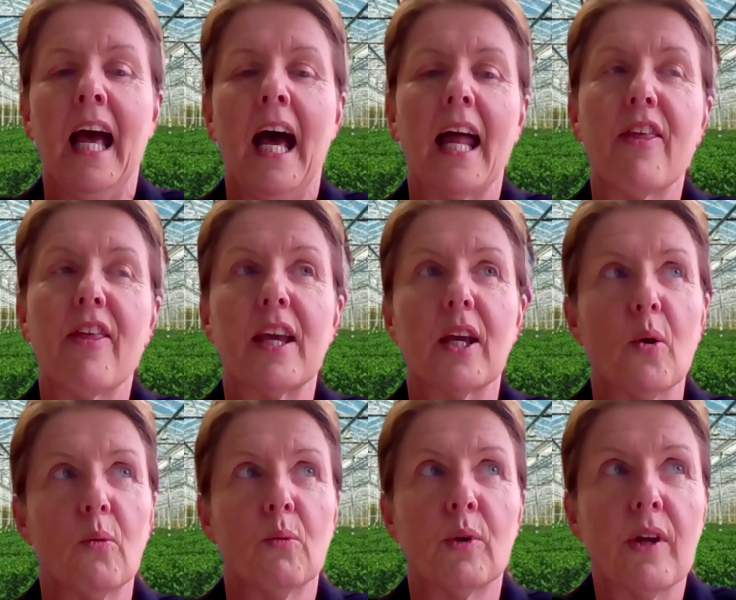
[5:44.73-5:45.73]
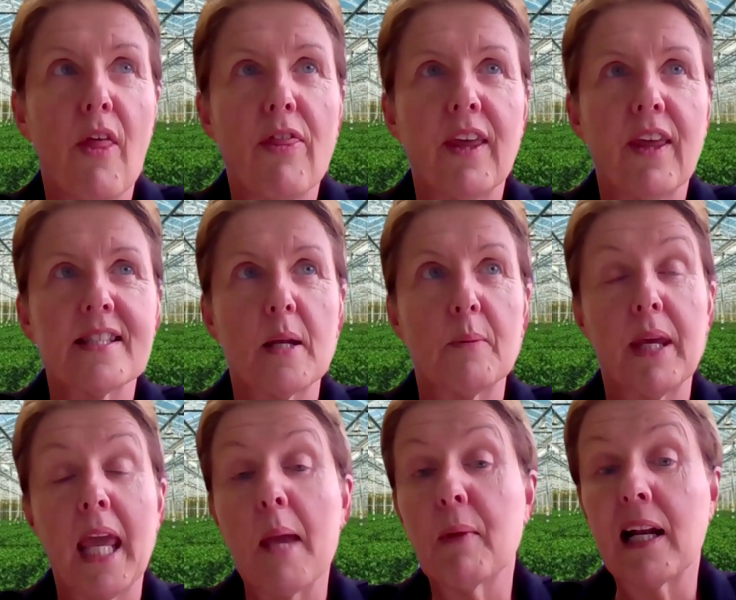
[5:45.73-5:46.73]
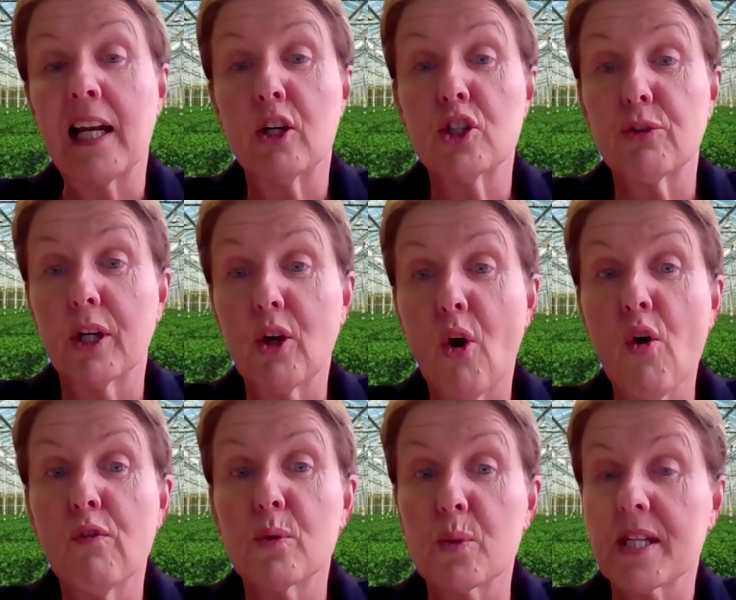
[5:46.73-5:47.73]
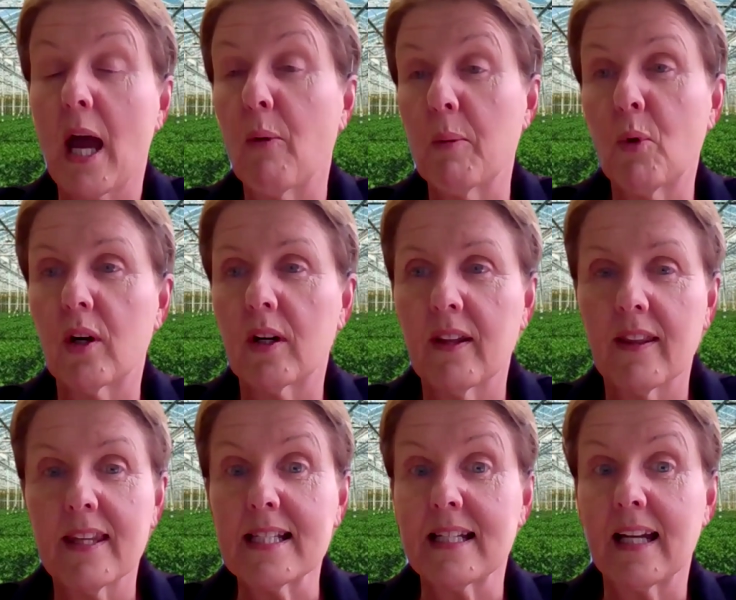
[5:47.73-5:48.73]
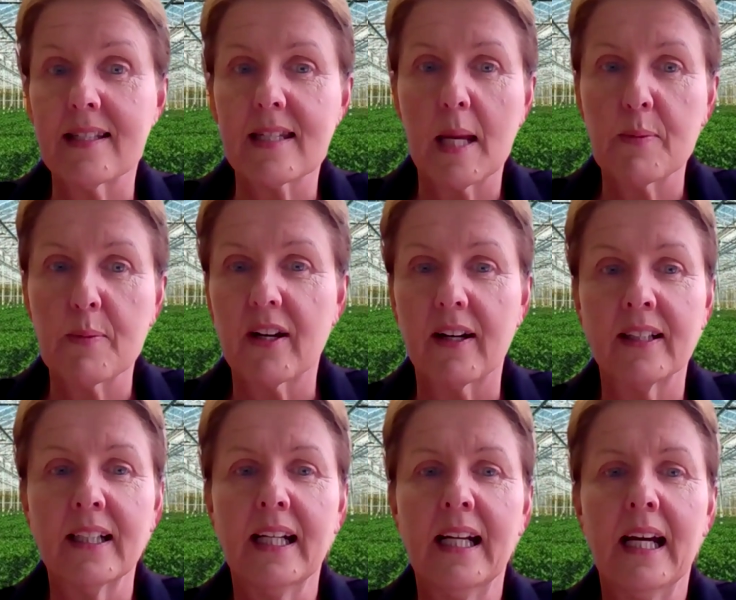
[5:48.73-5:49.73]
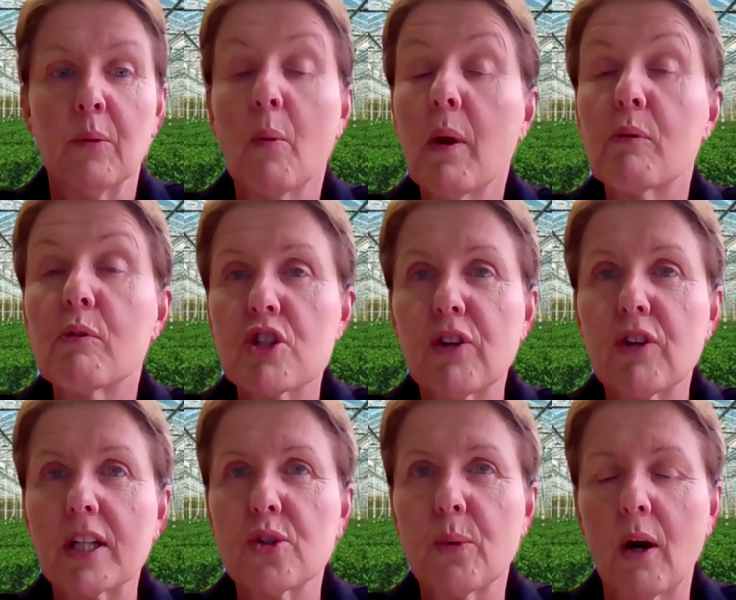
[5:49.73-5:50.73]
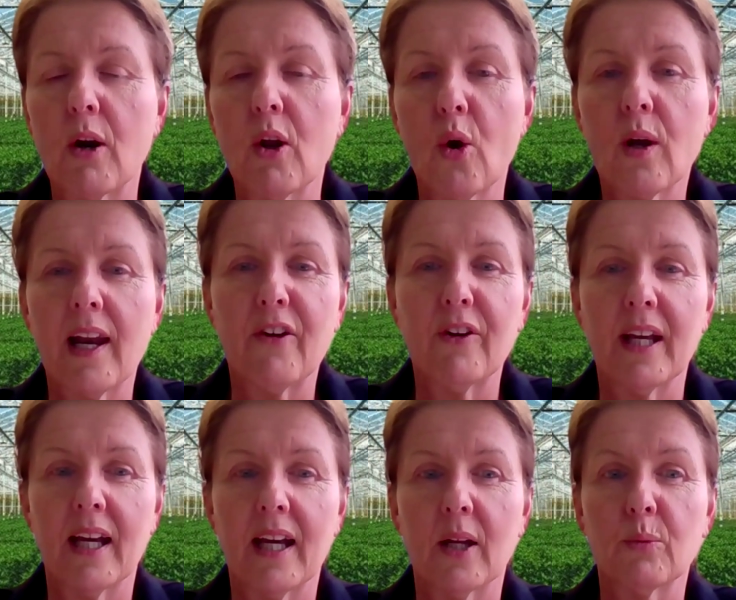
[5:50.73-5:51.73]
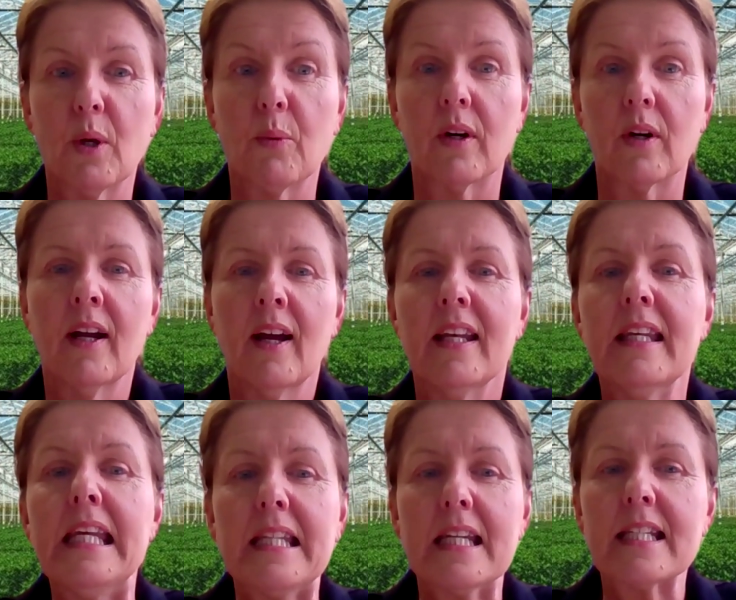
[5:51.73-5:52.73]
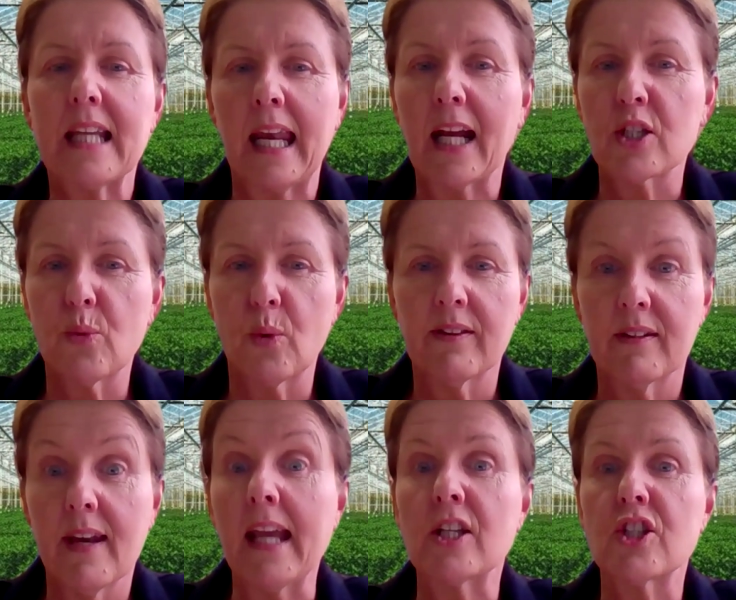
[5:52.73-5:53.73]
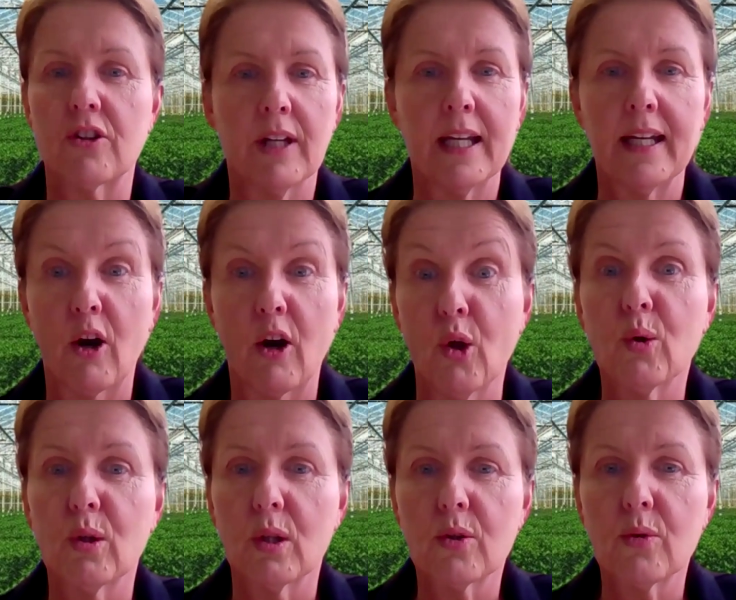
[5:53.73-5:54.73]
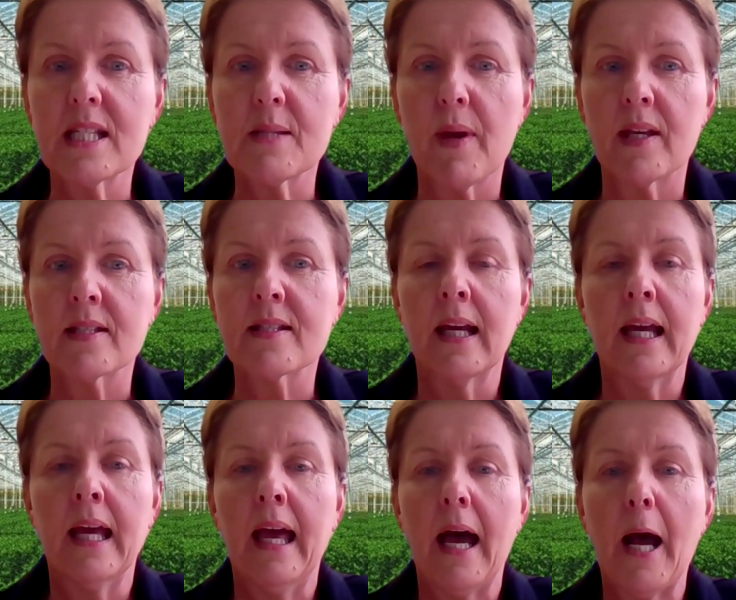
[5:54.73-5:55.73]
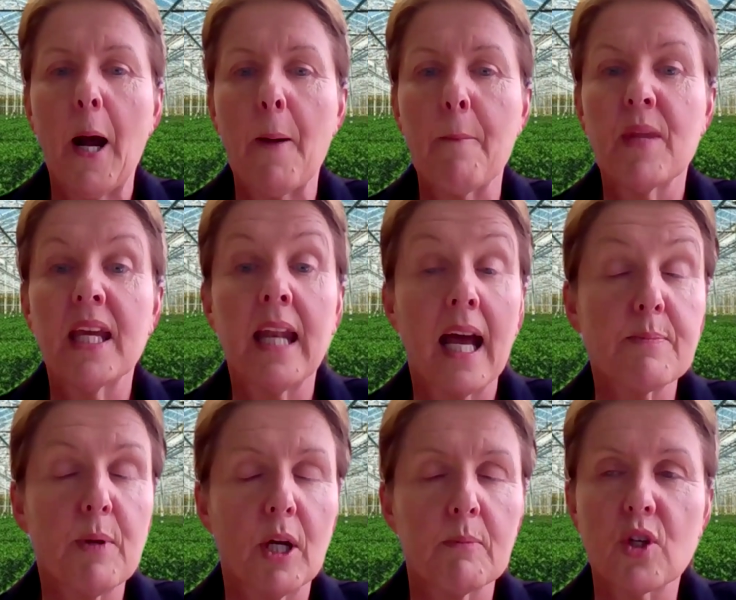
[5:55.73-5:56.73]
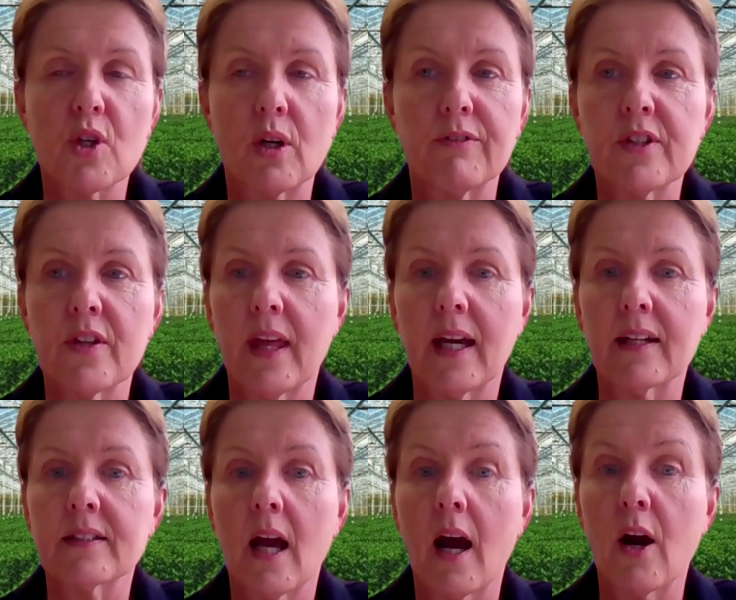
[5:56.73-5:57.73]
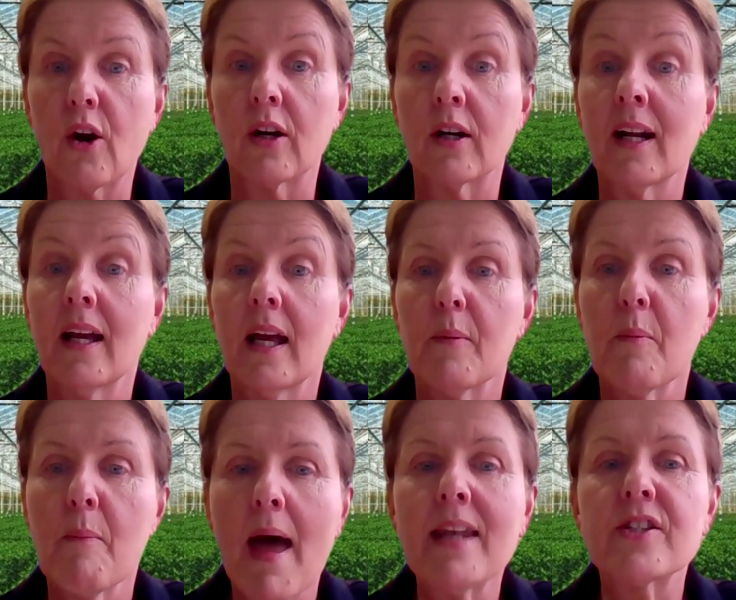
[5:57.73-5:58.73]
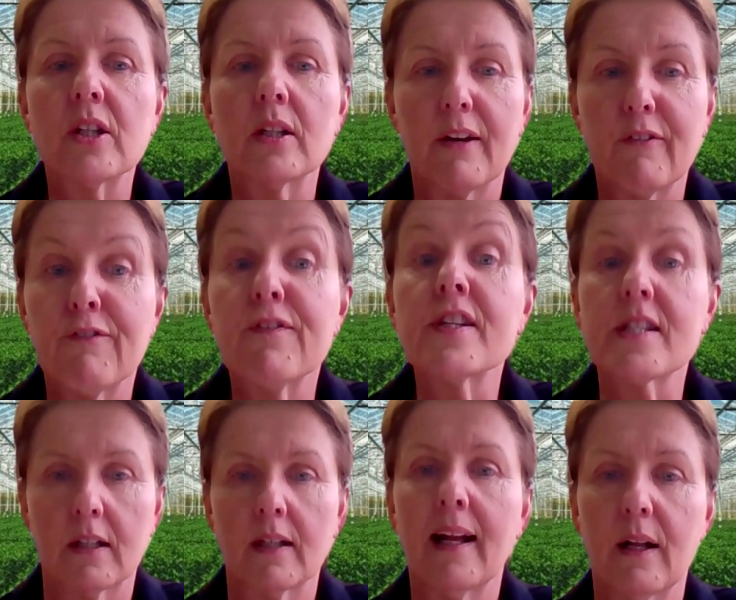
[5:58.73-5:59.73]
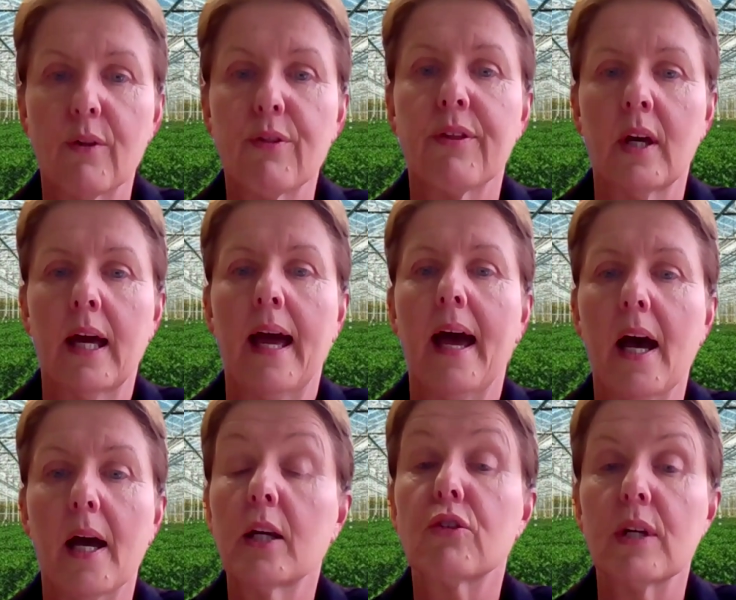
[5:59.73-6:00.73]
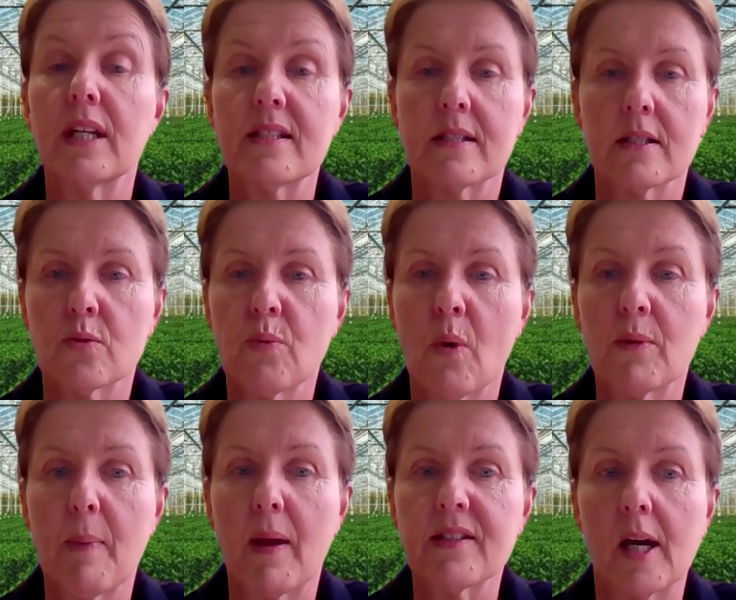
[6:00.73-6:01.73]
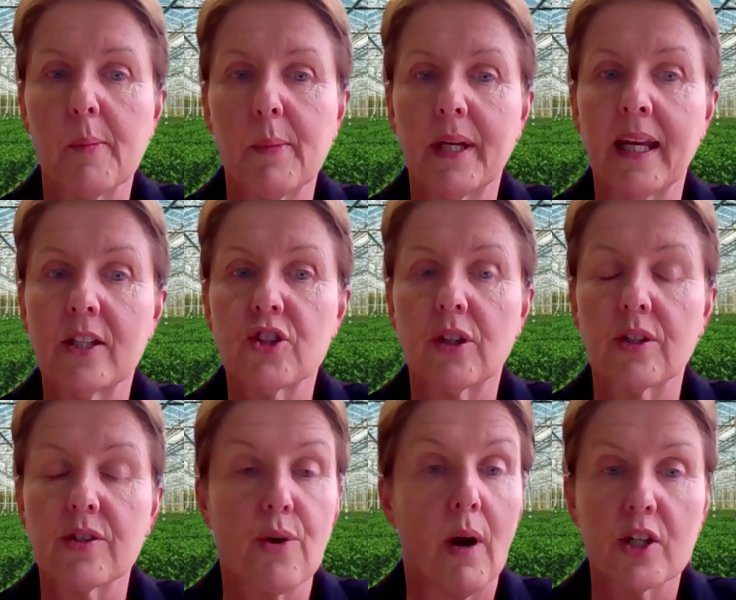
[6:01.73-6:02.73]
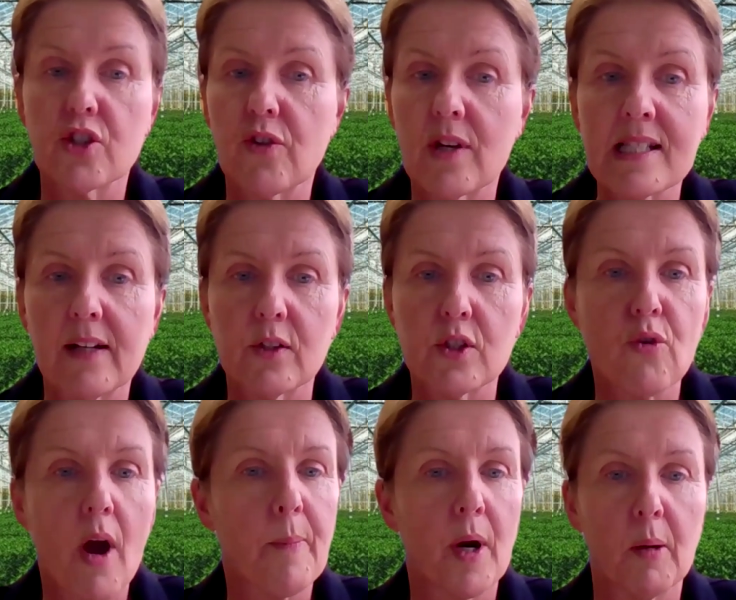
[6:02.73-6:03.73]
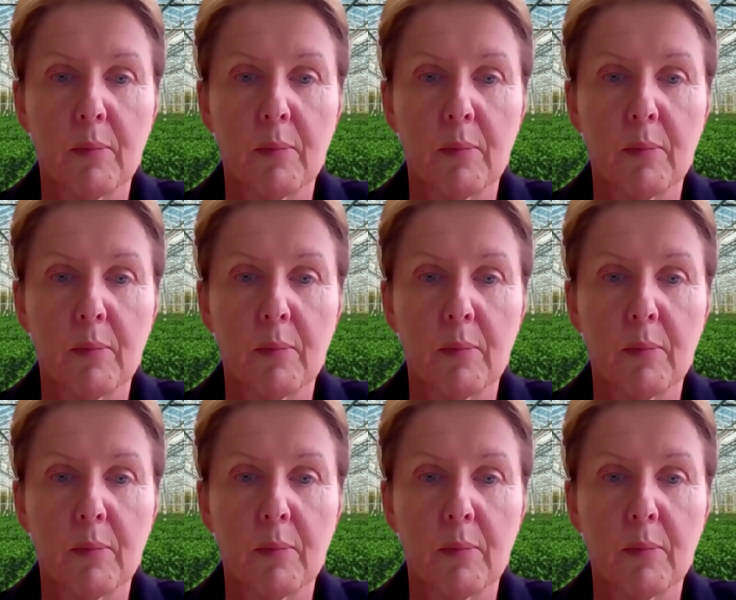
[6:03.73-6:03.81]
And I think one of the things that became clear during COVID was how important these landscapes are. When we were restricted to our local area and we were needing to connect with nature in our local green space, it has been observed that our mental and physical health increases when we spend time in nature. So our stress levels drop, our